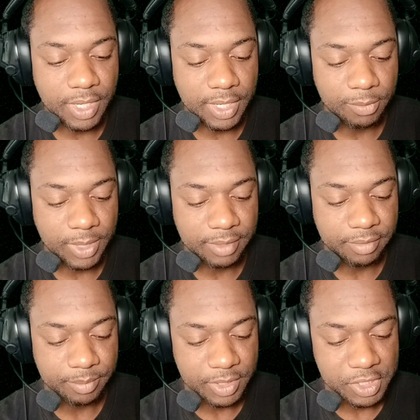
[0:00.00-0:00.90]
uh, right
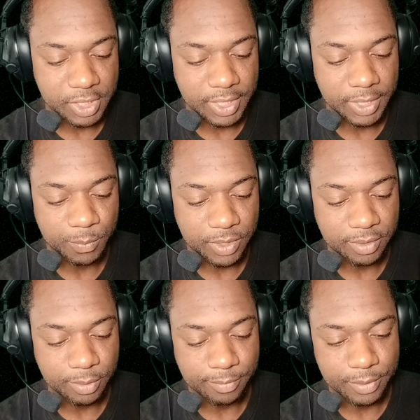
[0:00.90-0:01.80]
from the chicane
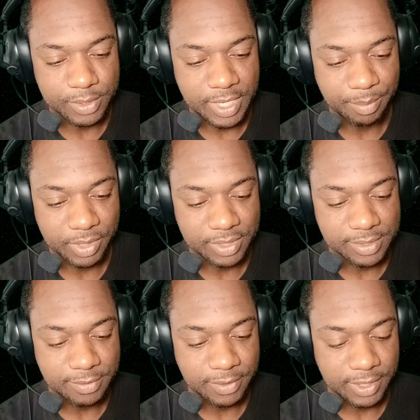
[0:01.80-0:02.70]
where or Verstappen
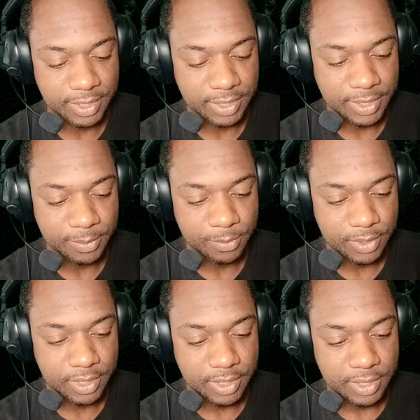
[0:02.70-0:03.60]
is currently now.
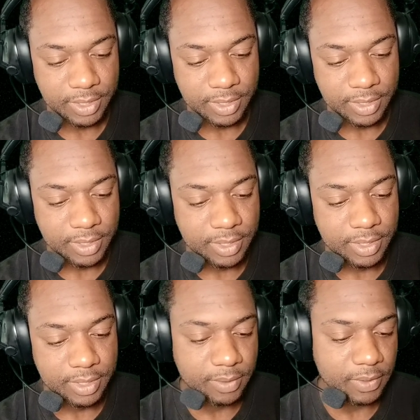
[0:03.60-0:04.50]

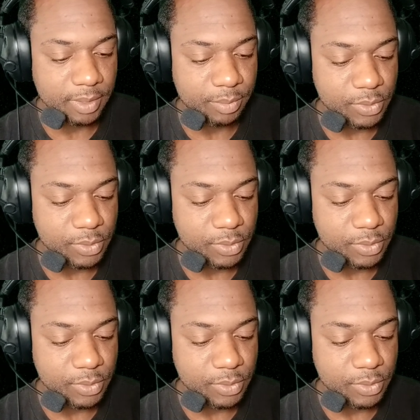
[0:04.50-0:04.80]
We're going to